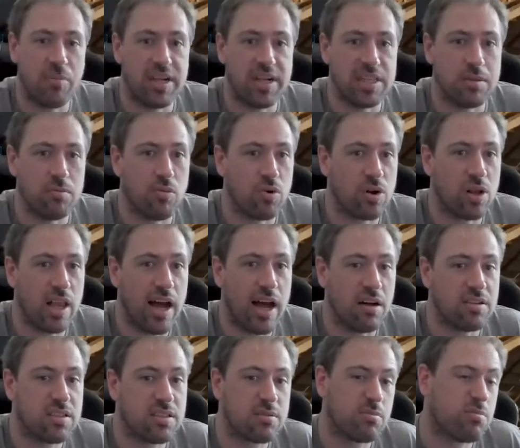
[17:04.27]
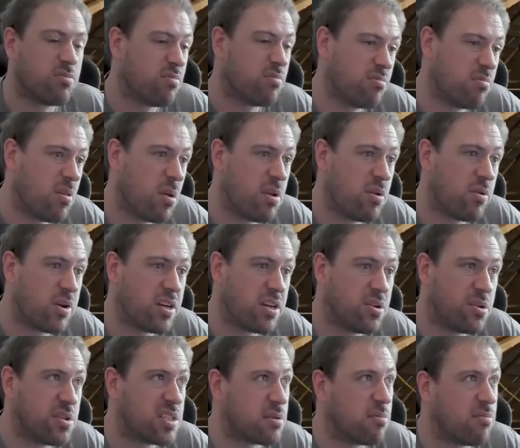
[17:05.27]
placeable clouds, maybe you want to
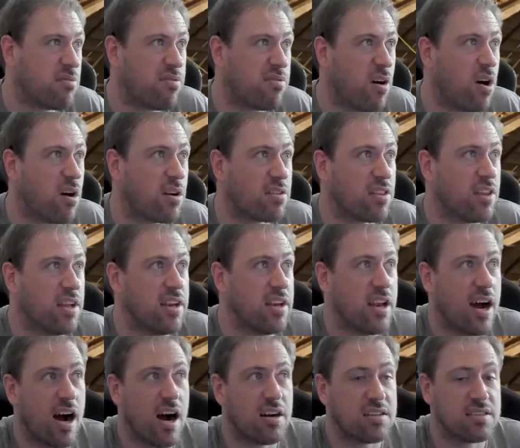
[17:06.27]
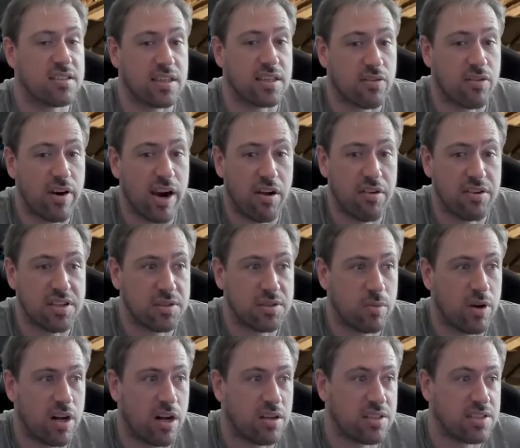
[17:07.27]
do some fog that hugs the ground as
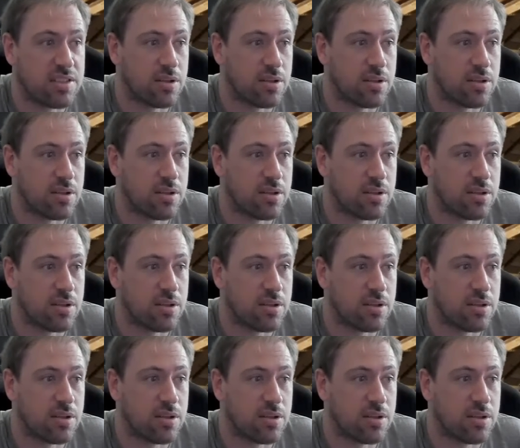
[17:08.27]
well.